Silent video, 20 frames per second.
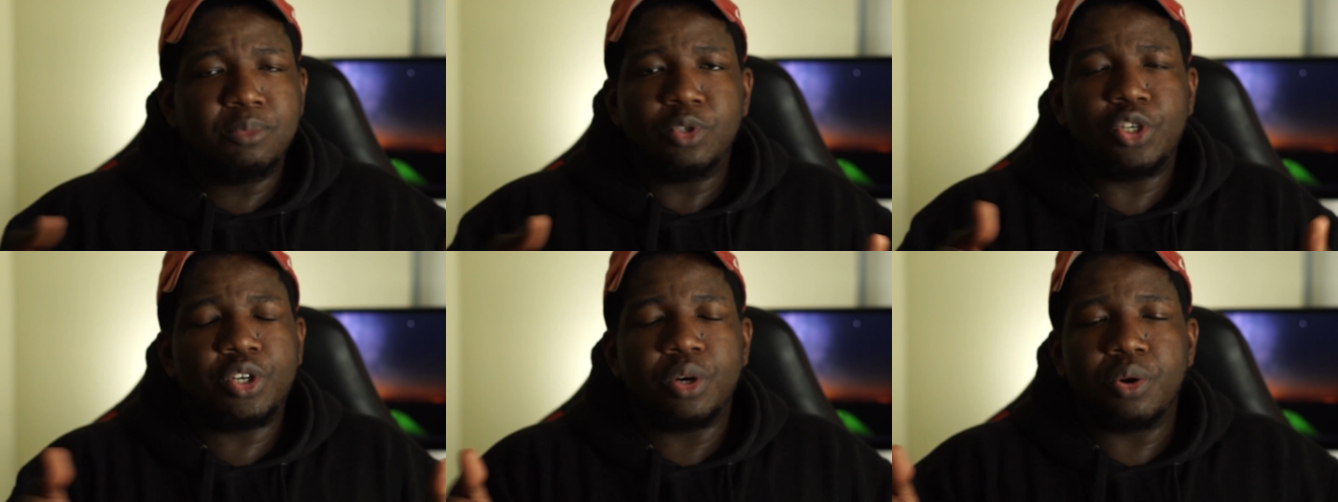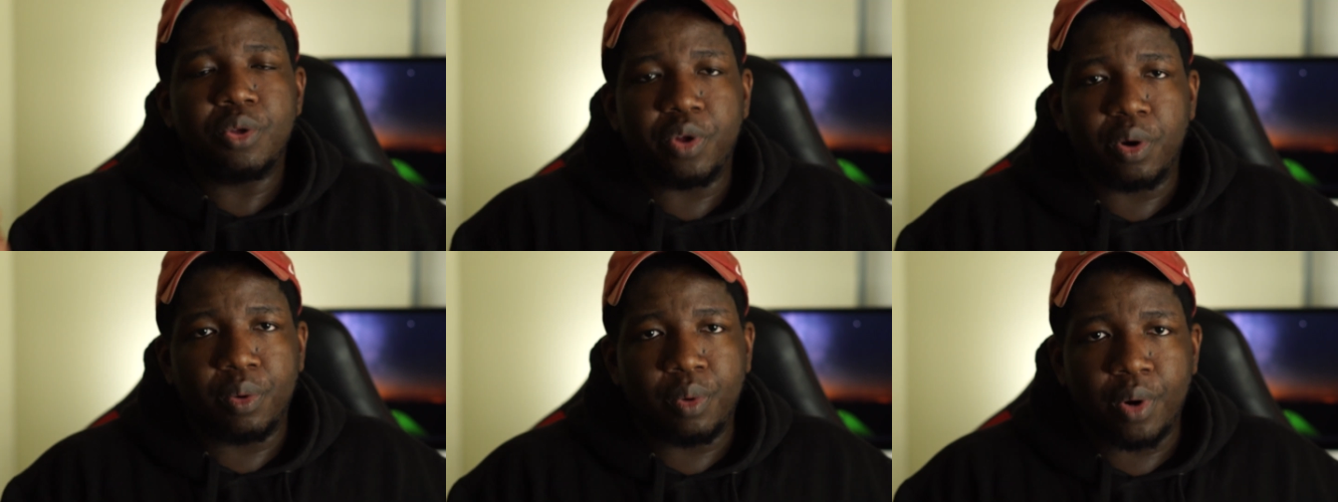
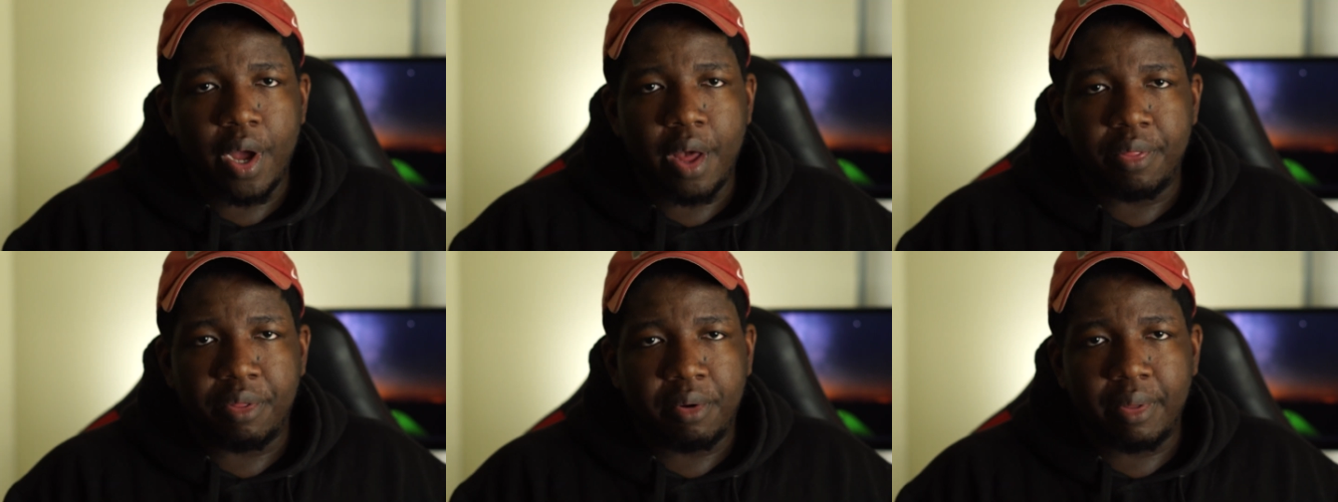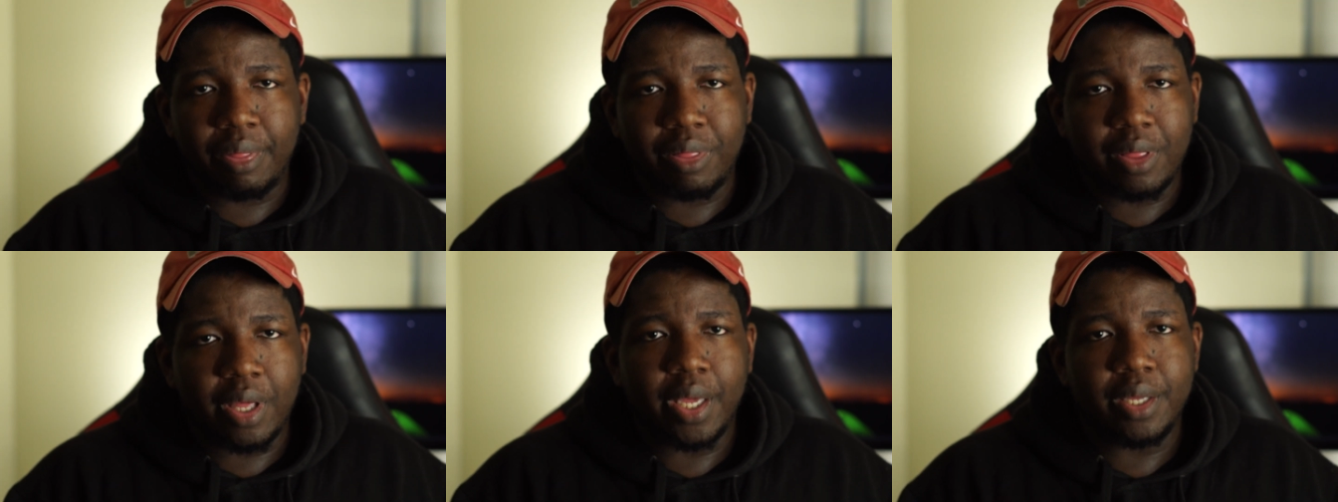sure there were
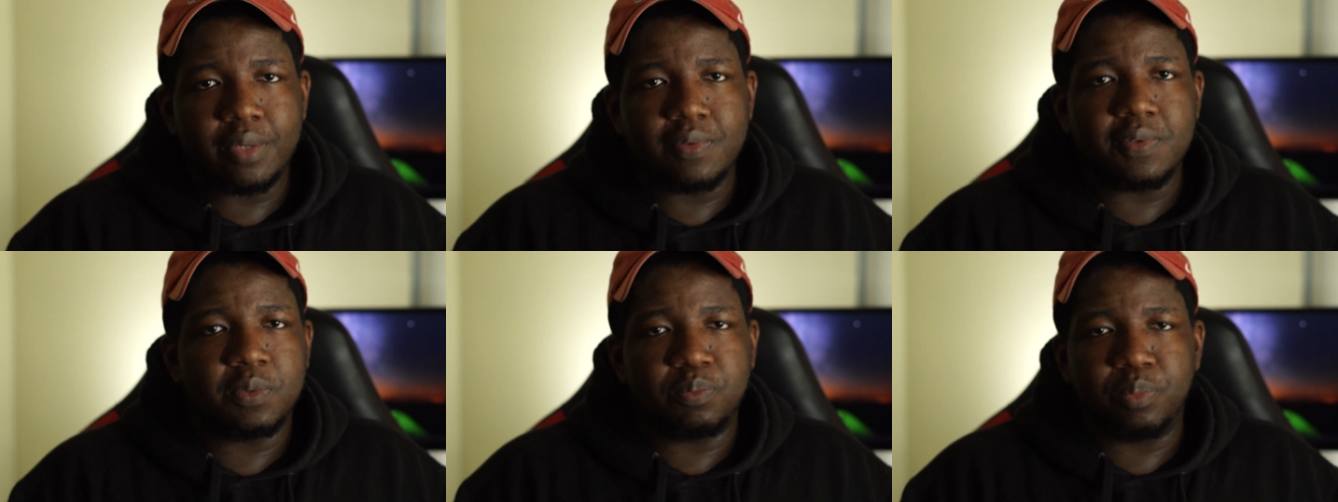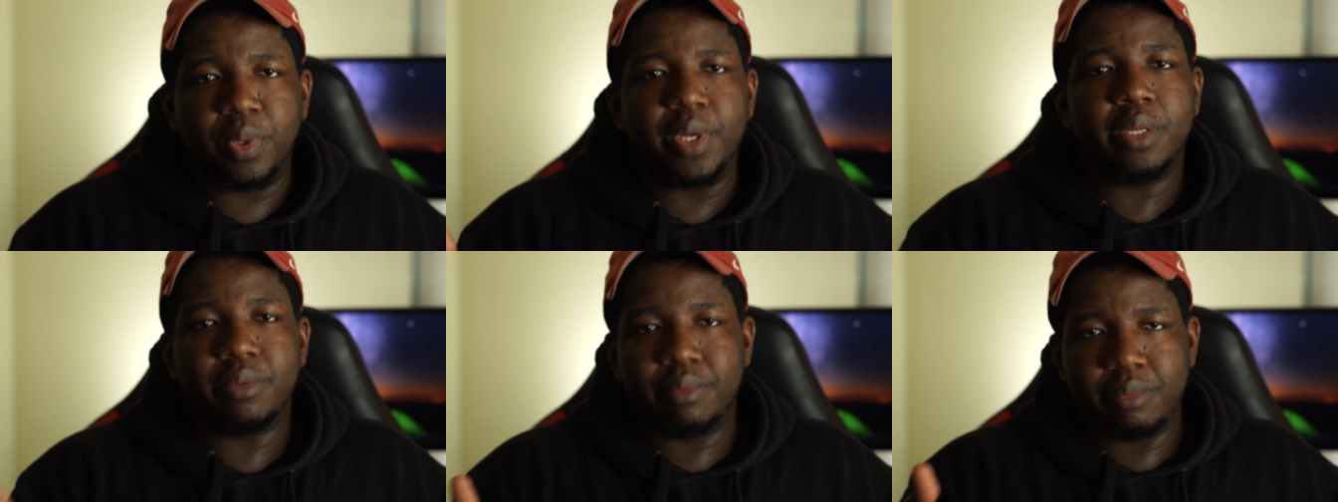other things,
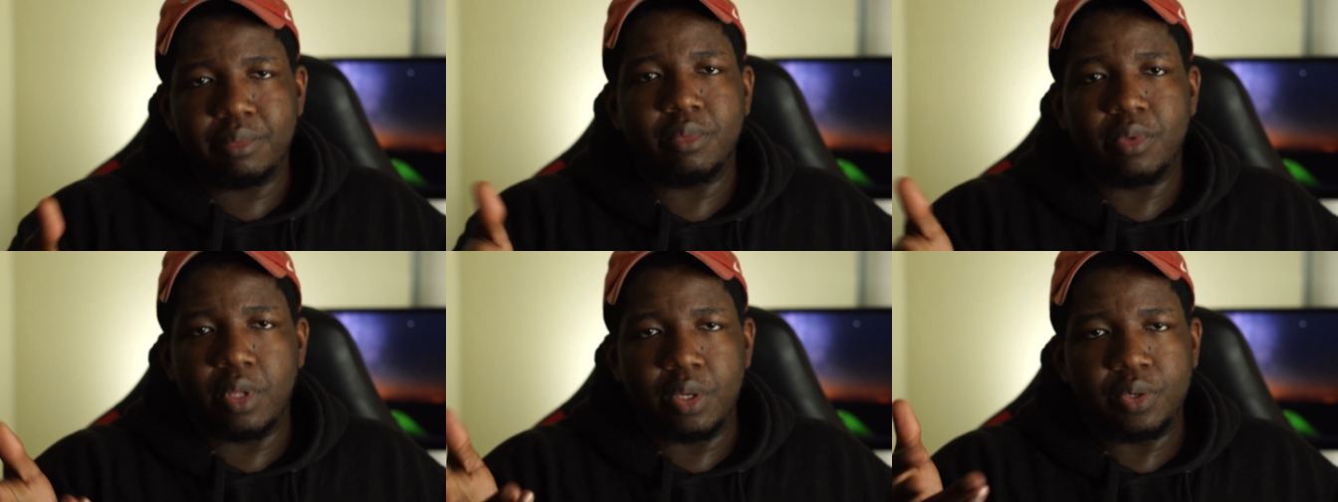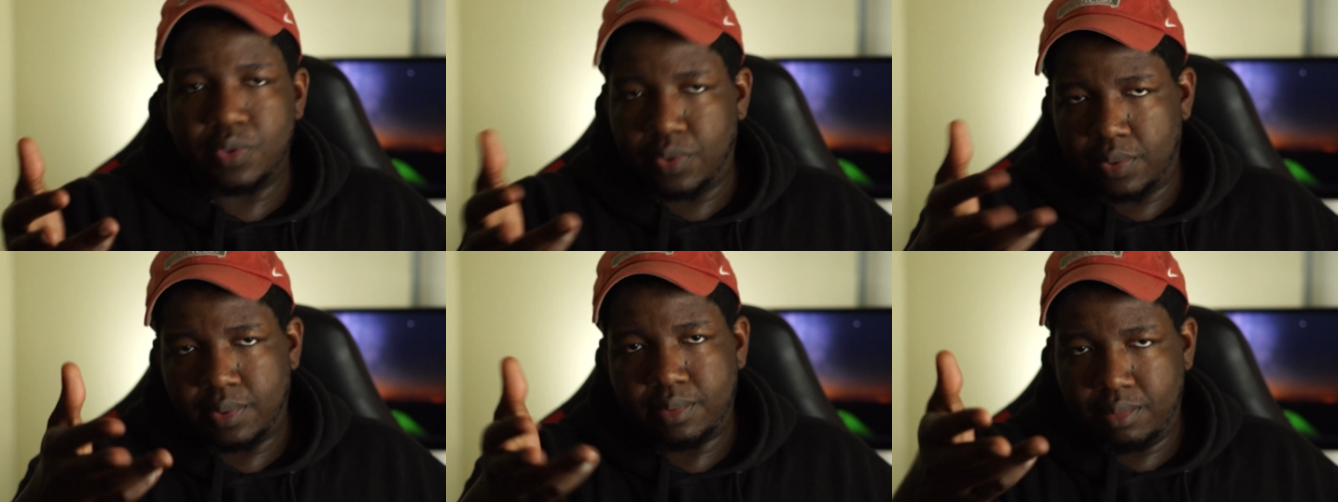but
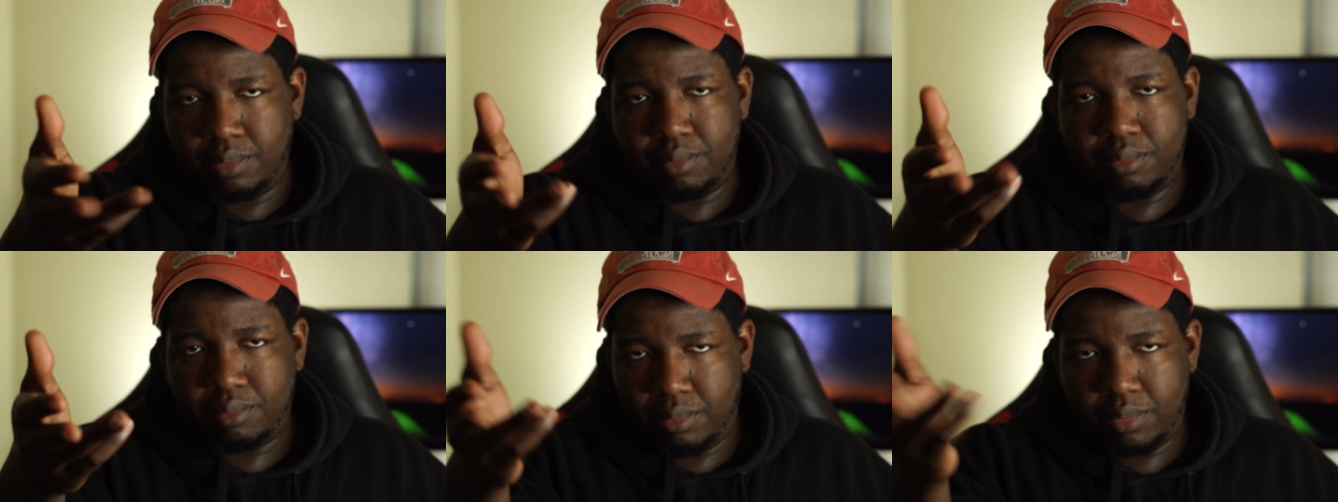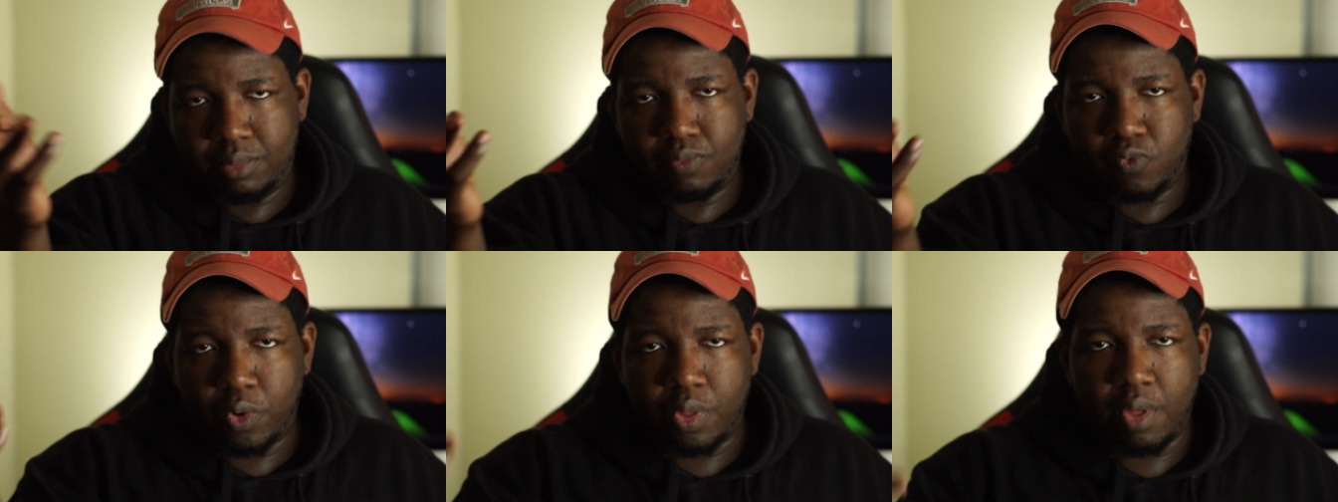those
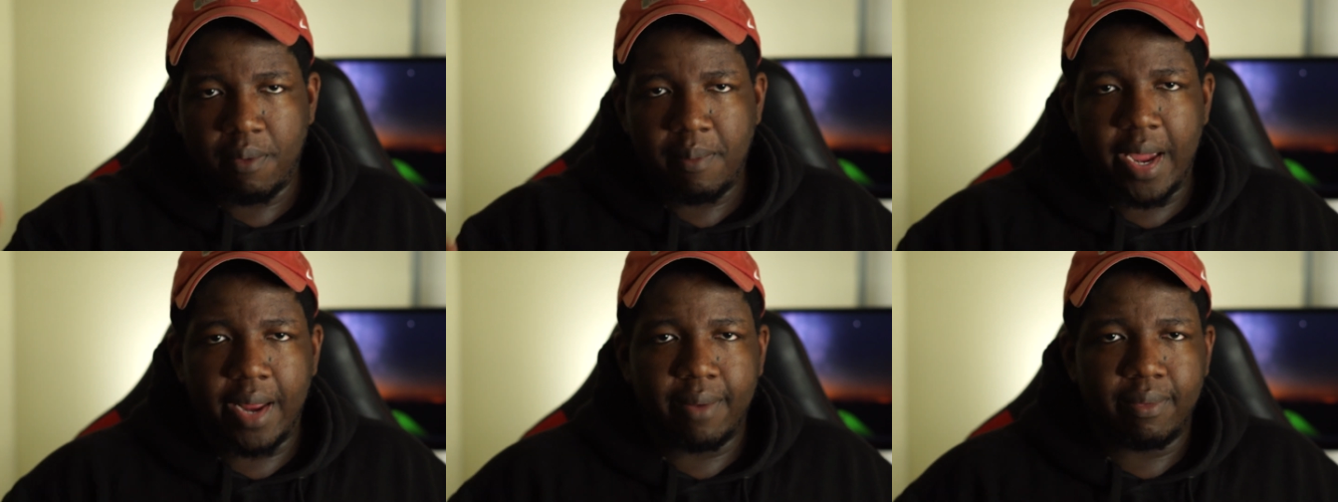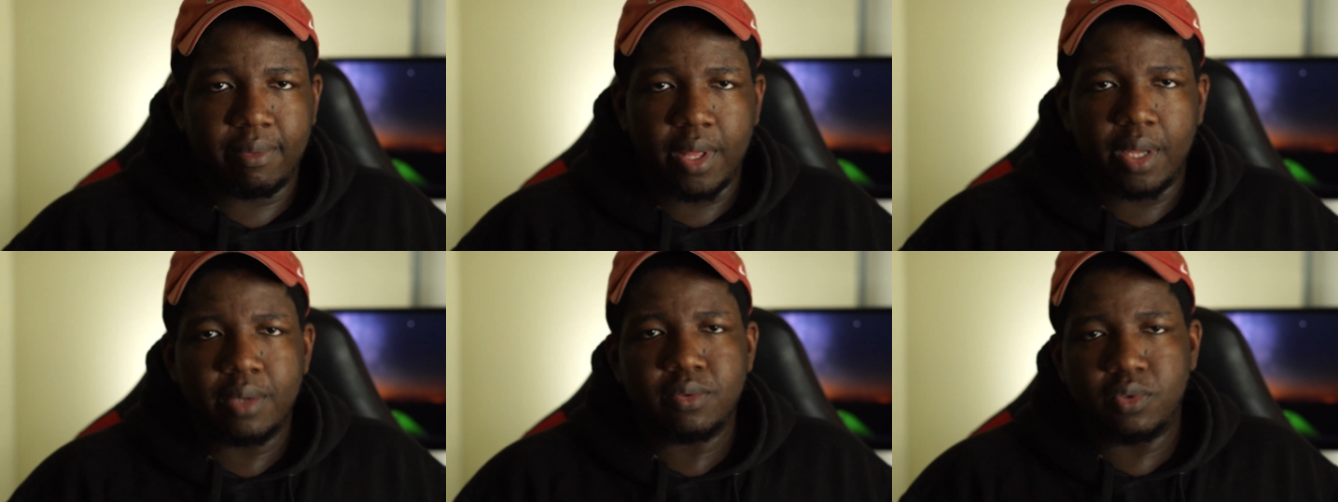were the main
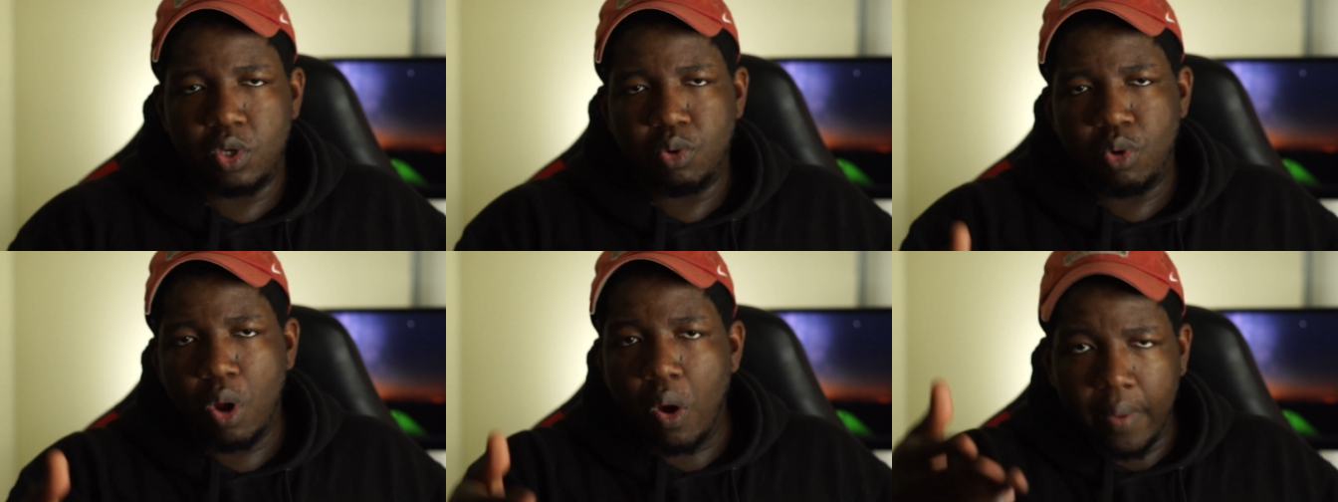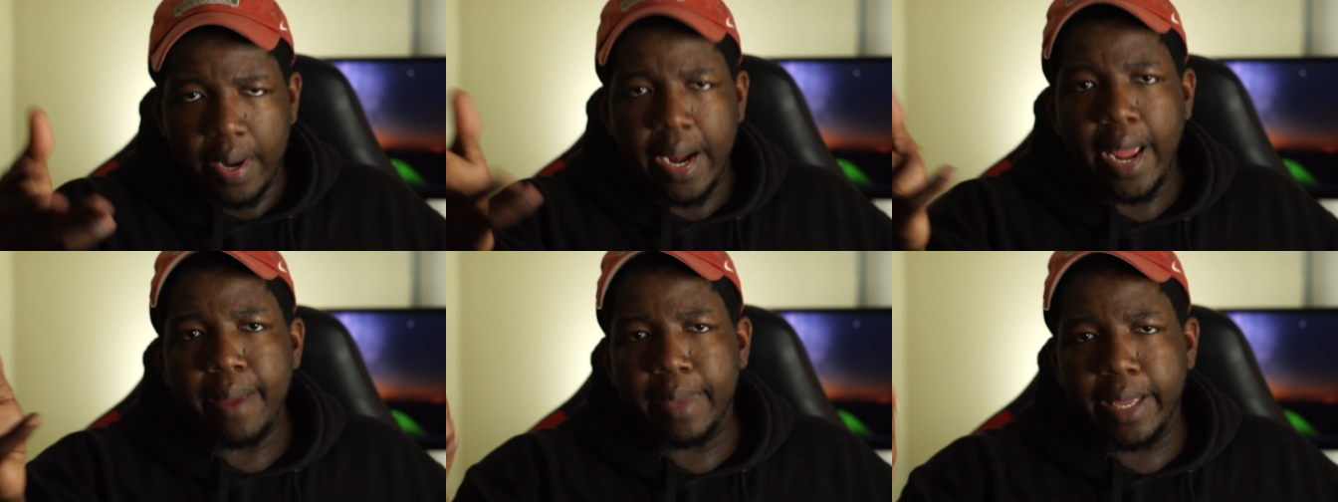things. You know
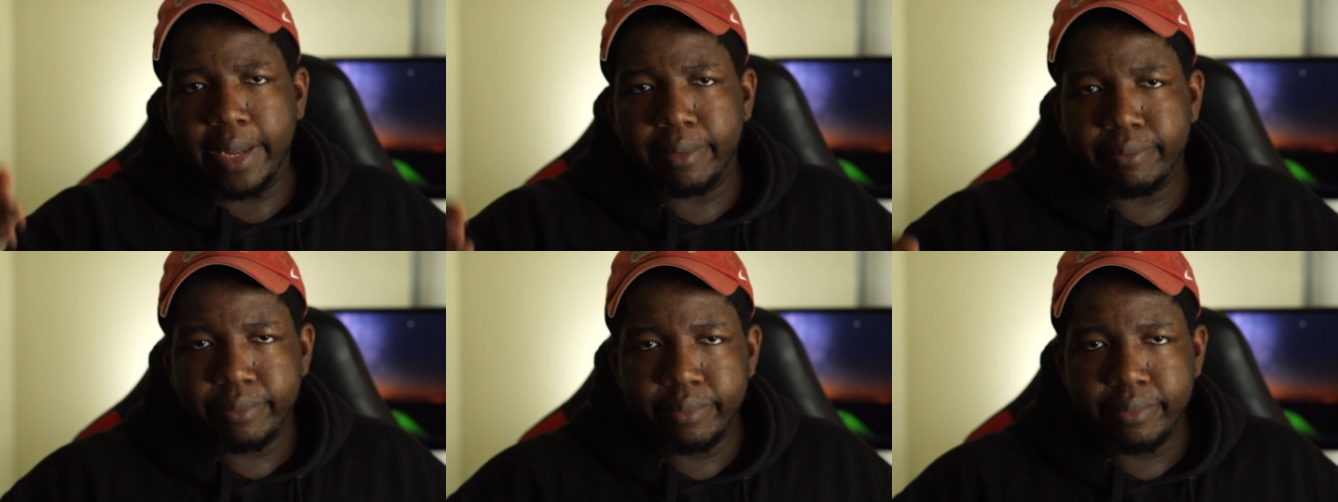what I mean.